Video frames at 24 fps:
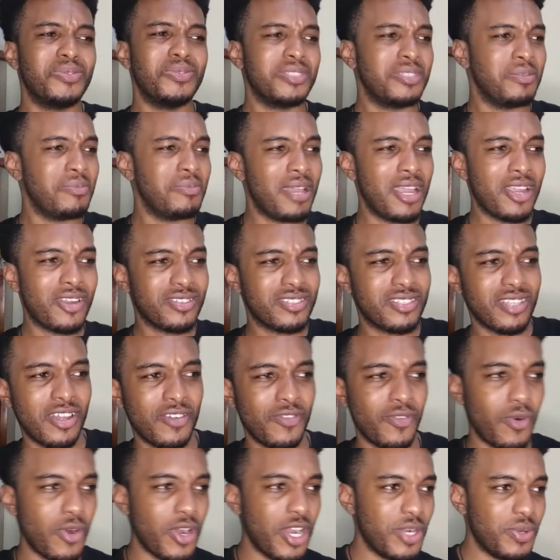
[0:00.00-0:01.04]
It's mostly
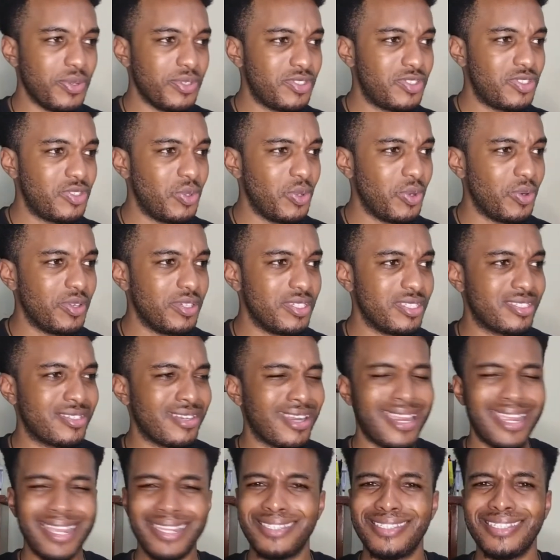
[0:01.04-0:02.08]
Microsoft Word with stories
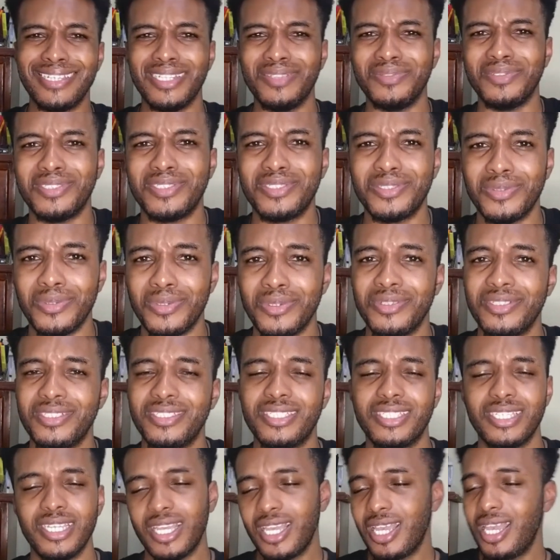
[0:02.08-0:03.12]
or Excel with
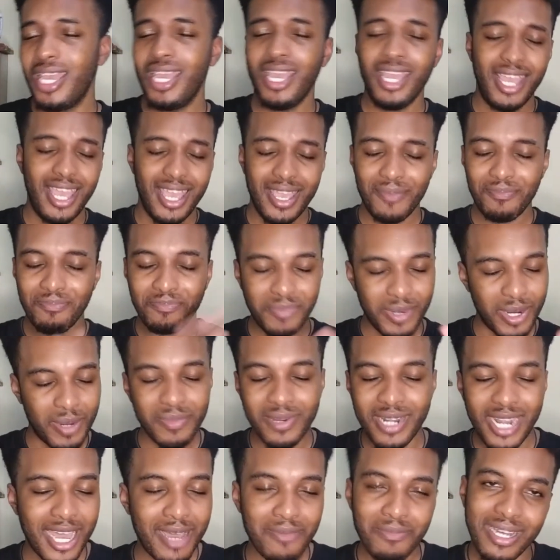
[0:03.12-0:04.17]
stories. But
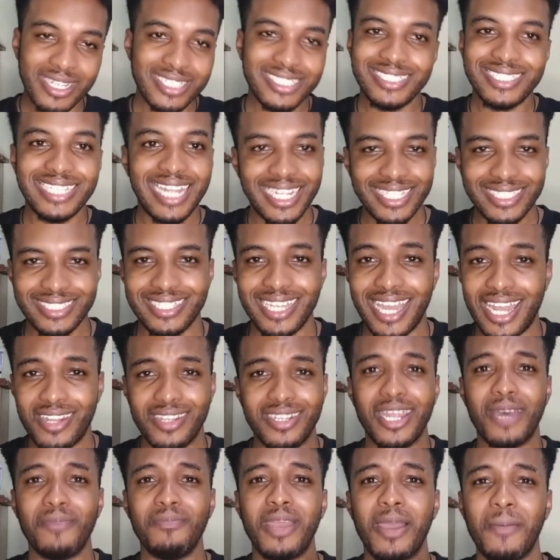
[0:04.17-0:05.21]
I'm not bashing
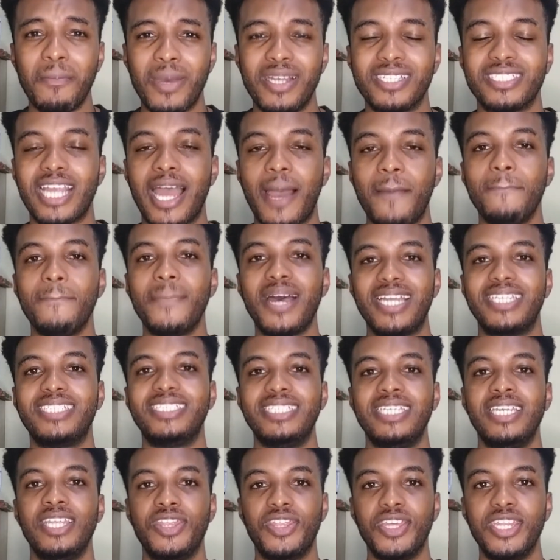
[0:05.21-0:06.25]
that. I'm
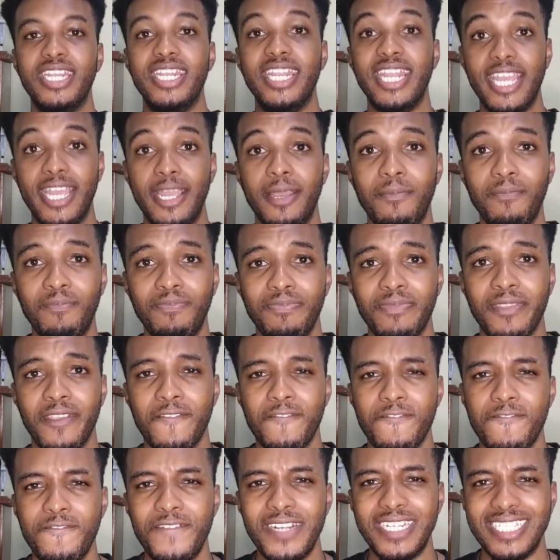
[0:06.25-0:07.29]
bashing the name,
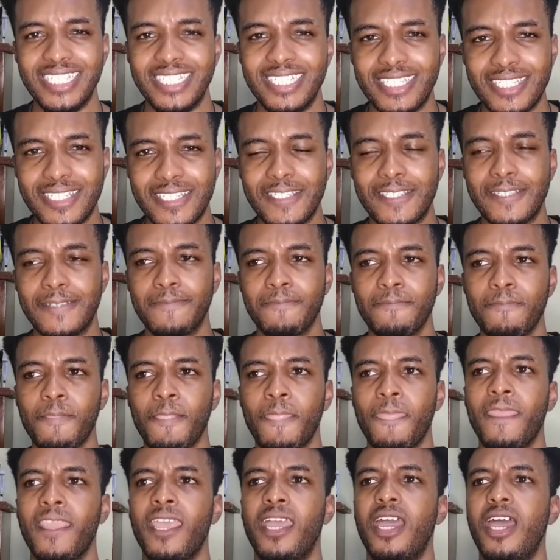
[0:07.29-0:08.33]
fleets.
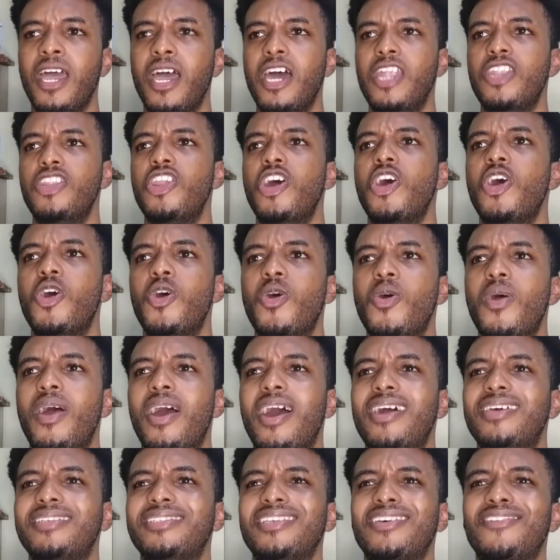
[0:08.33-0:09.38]
Now,
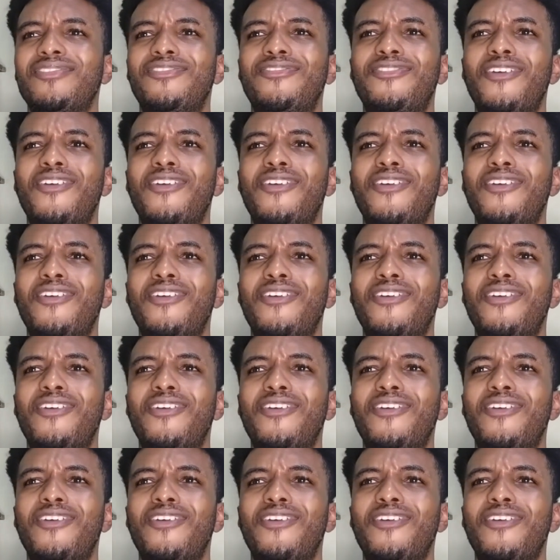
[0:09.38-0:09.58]
as a